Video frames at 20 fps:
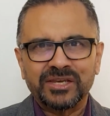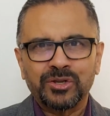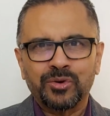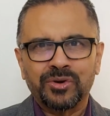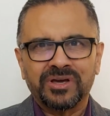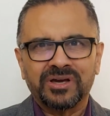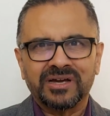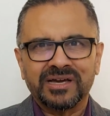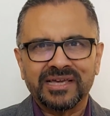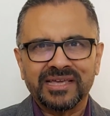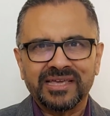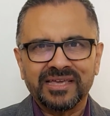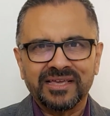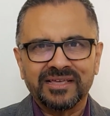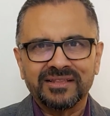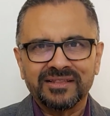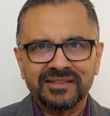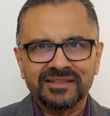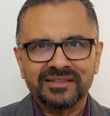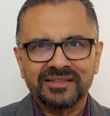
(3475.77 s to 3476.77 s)
on a
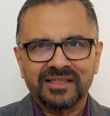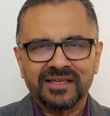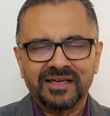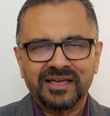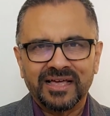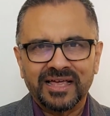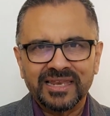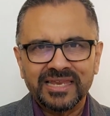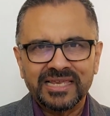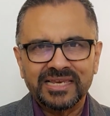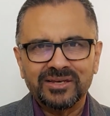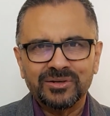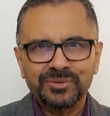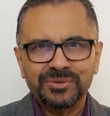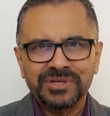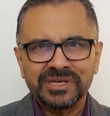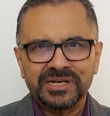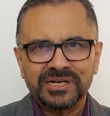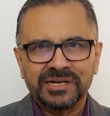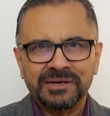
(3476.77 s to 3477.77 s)
hill?
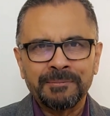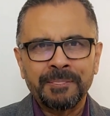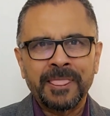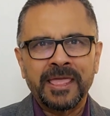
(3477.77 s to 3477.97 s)
Hallelujah.